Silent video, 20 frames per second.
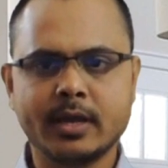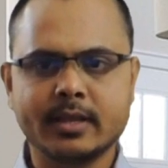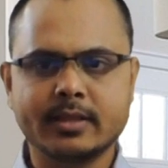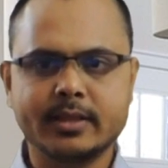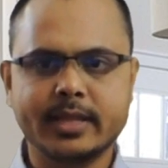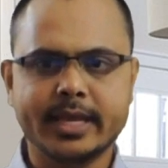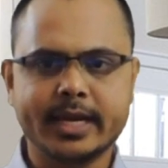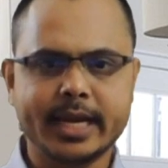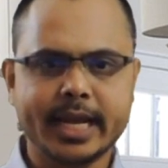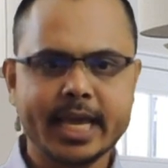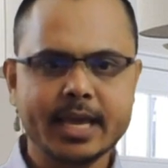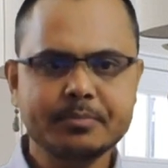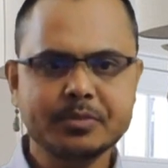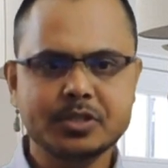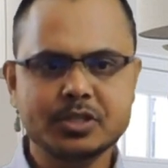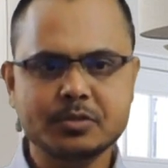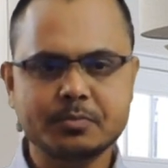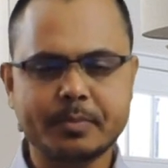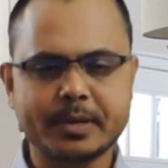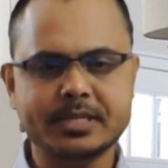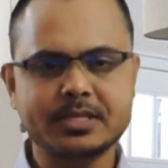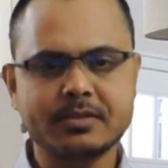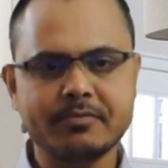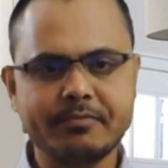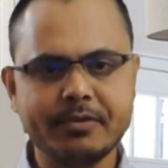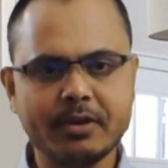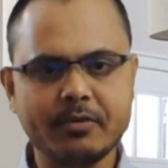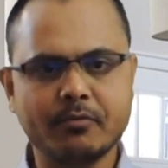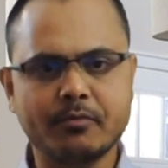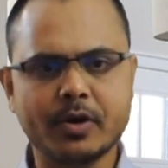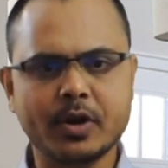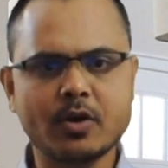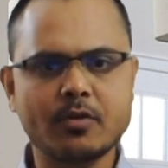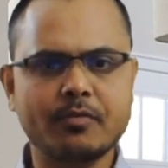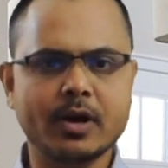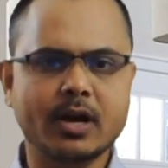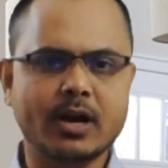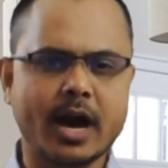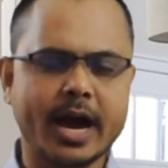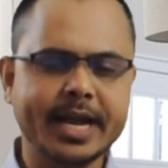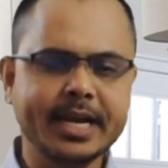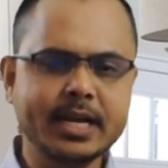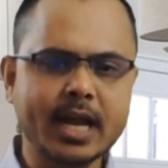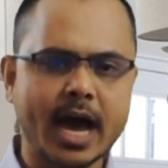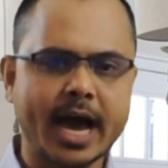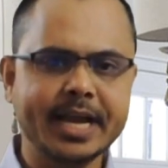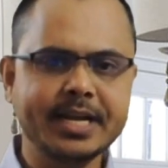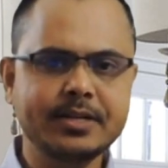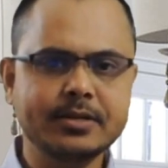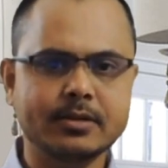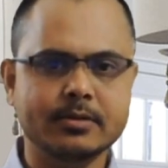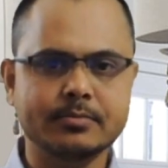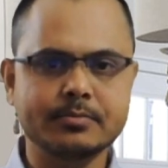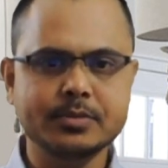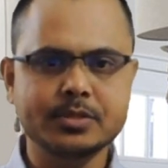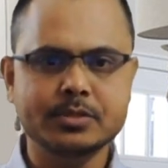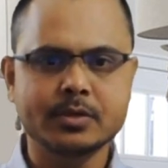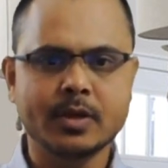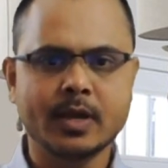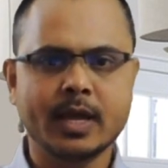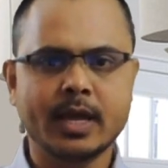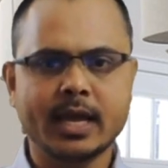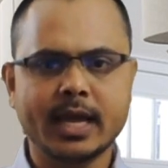They name specific one-of-a-kind items